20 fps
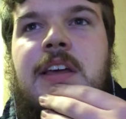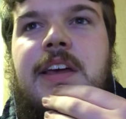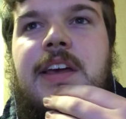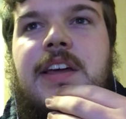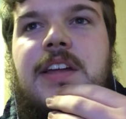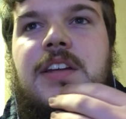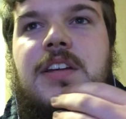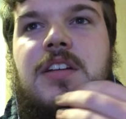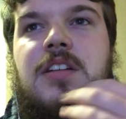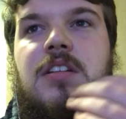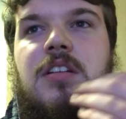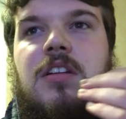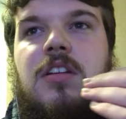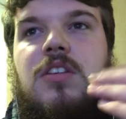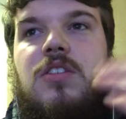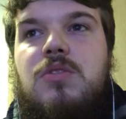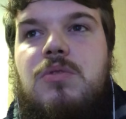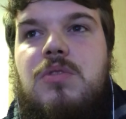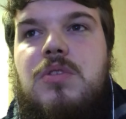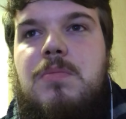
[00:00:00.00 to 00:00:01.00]
and
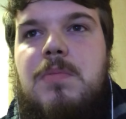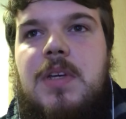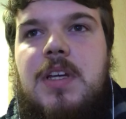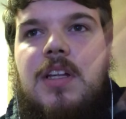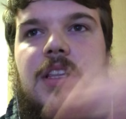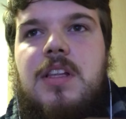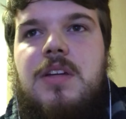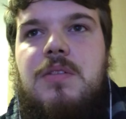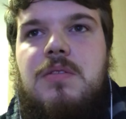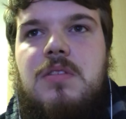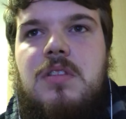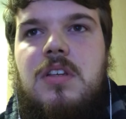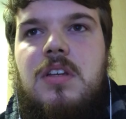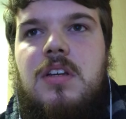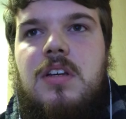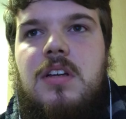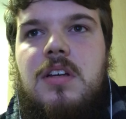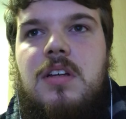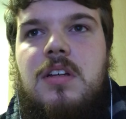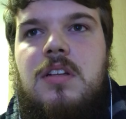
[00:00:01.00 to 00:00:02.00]
has always been close to
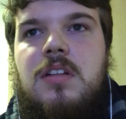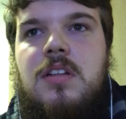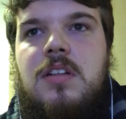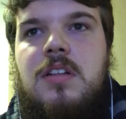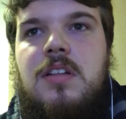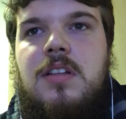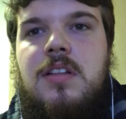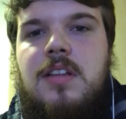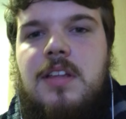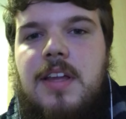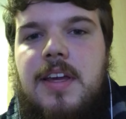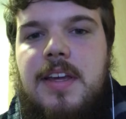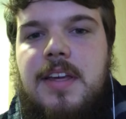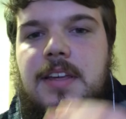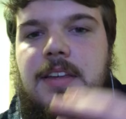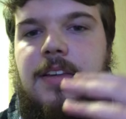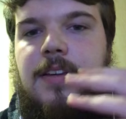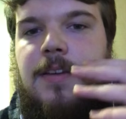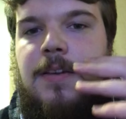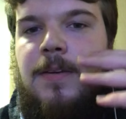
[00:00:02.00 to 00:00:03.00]
her,
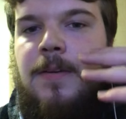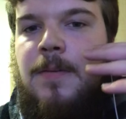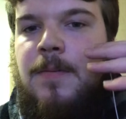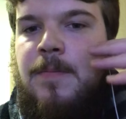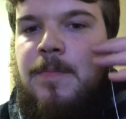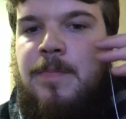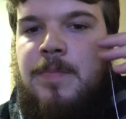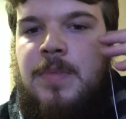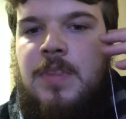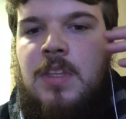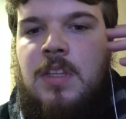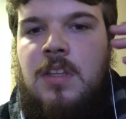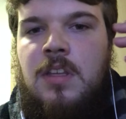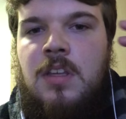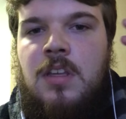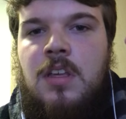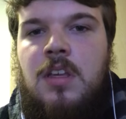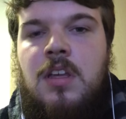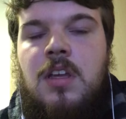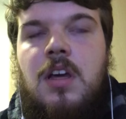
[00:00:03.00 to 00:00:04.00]
like
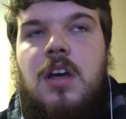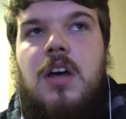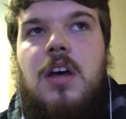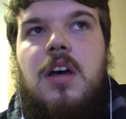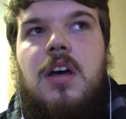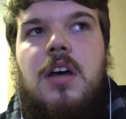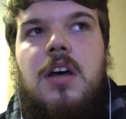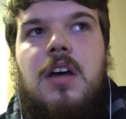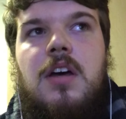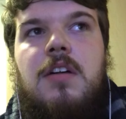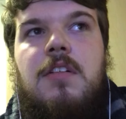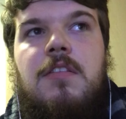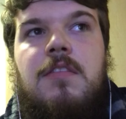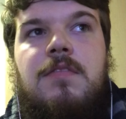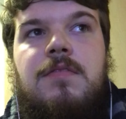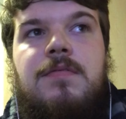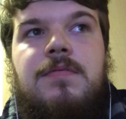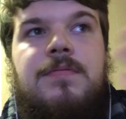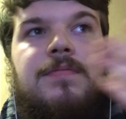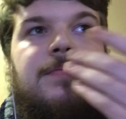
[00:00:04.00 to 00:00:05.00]
uh,
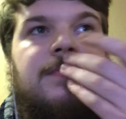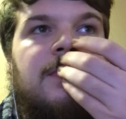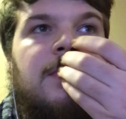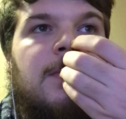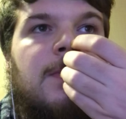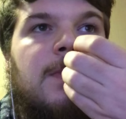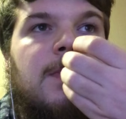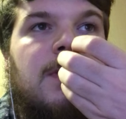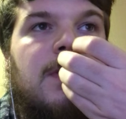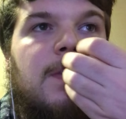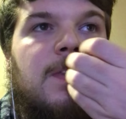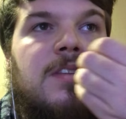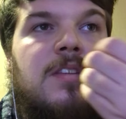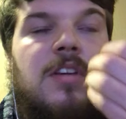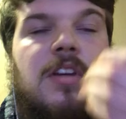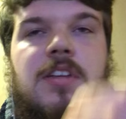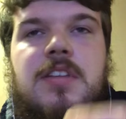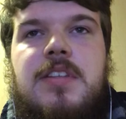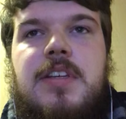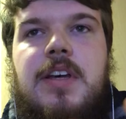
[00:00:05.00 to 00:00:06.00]

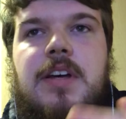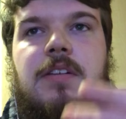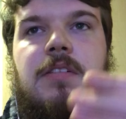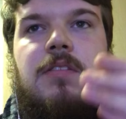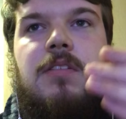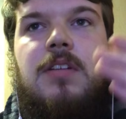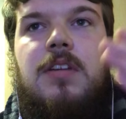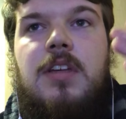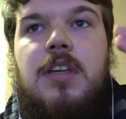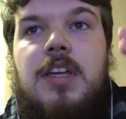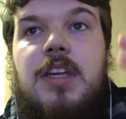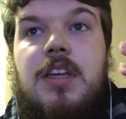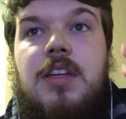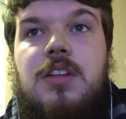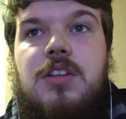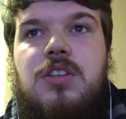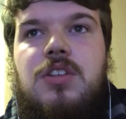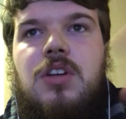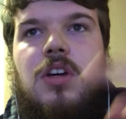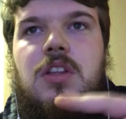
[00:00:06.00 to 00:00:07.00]
turns out
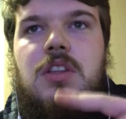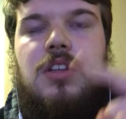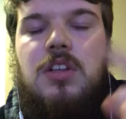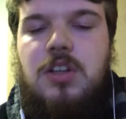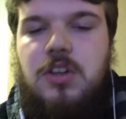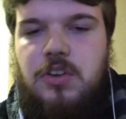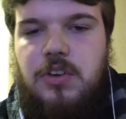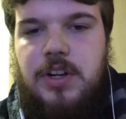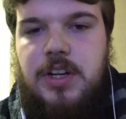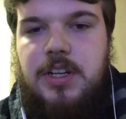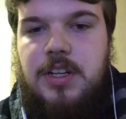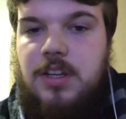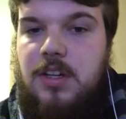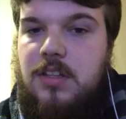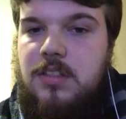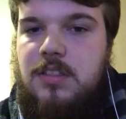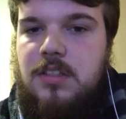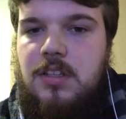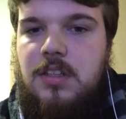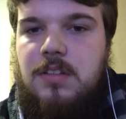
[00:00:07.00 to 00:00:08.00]
he shot the Kree
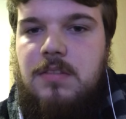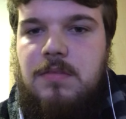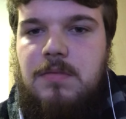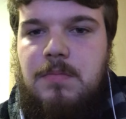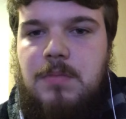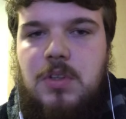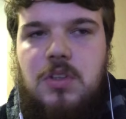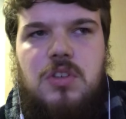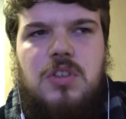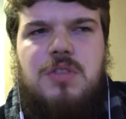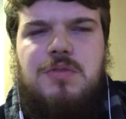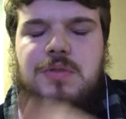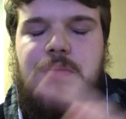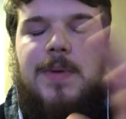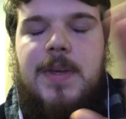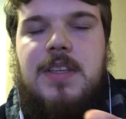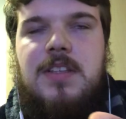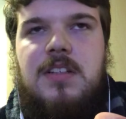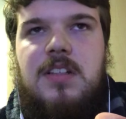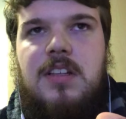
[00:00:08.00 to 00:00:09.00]
doctor because she was
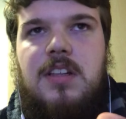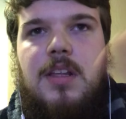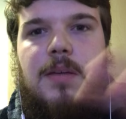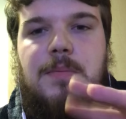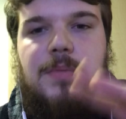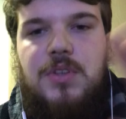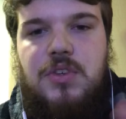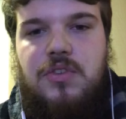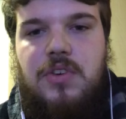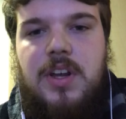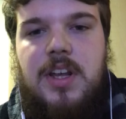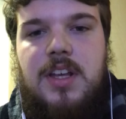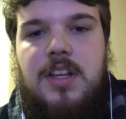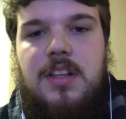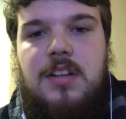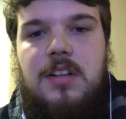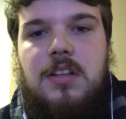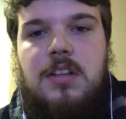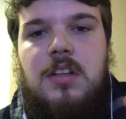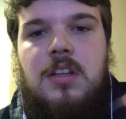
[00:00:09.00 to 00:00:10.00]
basically like
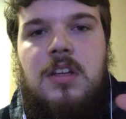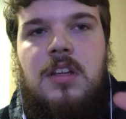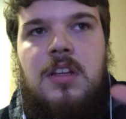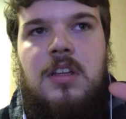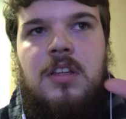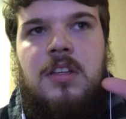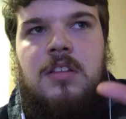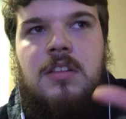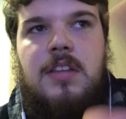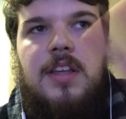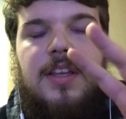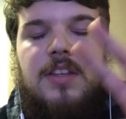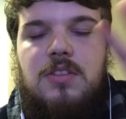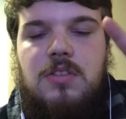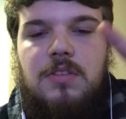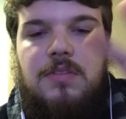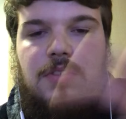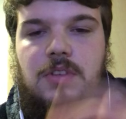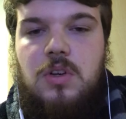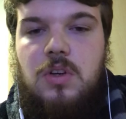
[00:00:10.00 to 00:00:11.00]
betraying their
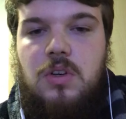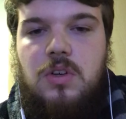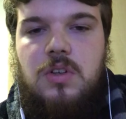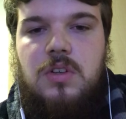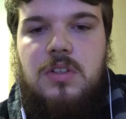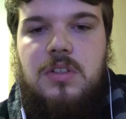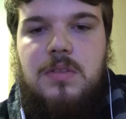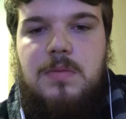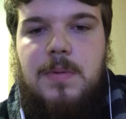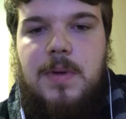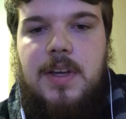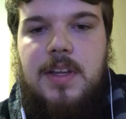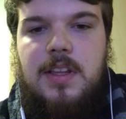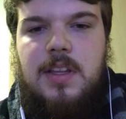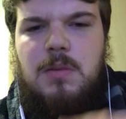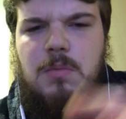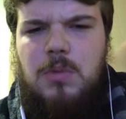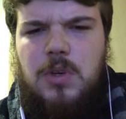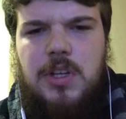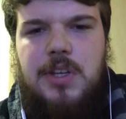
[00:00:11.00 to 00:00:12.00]
sort of cause by
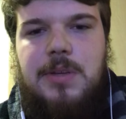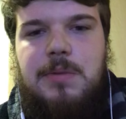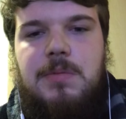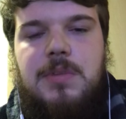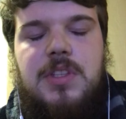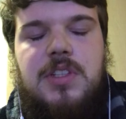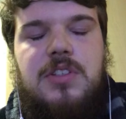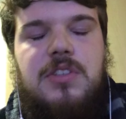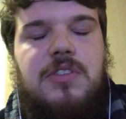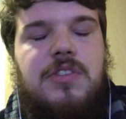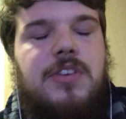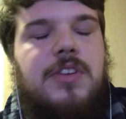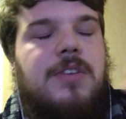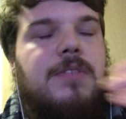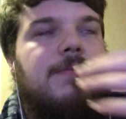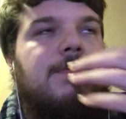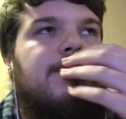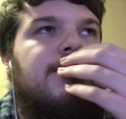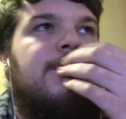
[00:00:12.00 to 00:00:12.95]
like working with the Skrull.